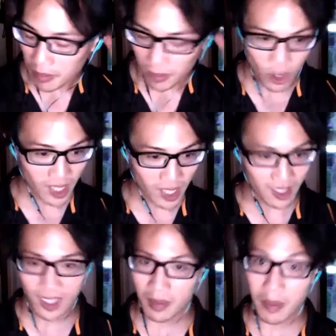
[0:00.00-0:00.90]

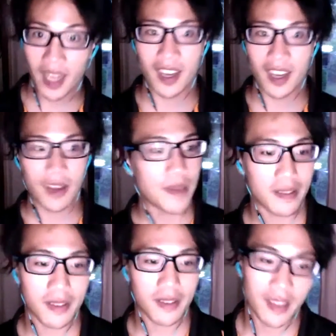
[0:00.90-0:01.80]
dresses and makeup and
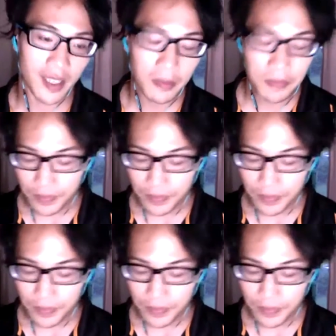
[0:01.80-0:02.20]
everything.